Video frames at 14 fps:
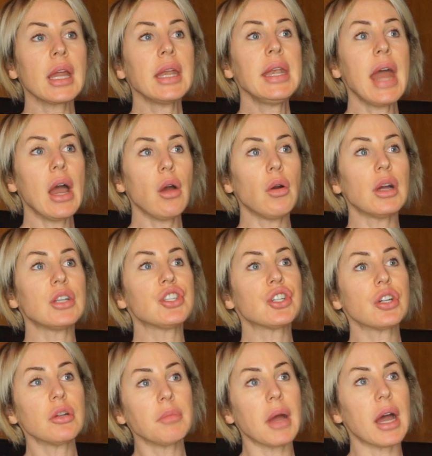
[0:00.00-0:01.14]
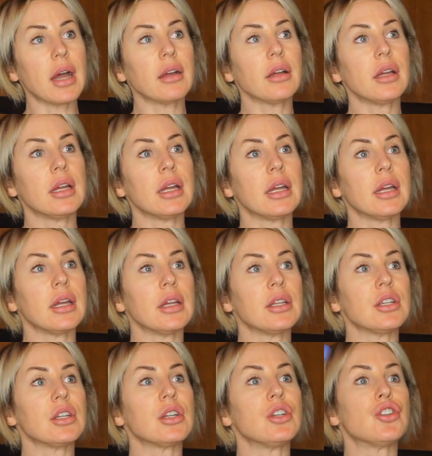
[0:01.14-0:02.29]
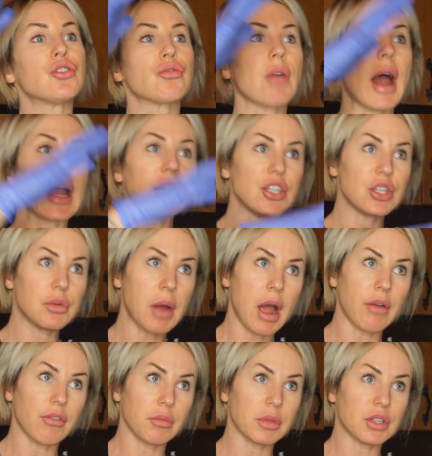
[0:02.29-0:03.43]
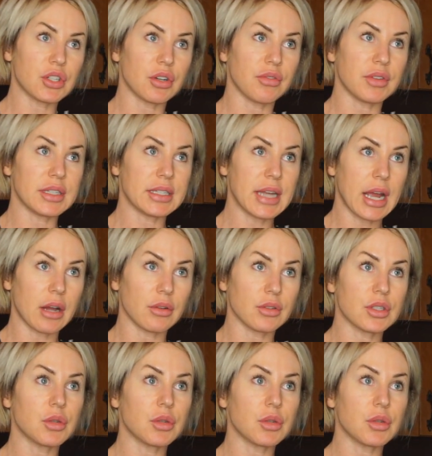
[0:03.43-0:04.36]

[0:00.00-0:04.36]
Now, a derma dries you out from the surface down.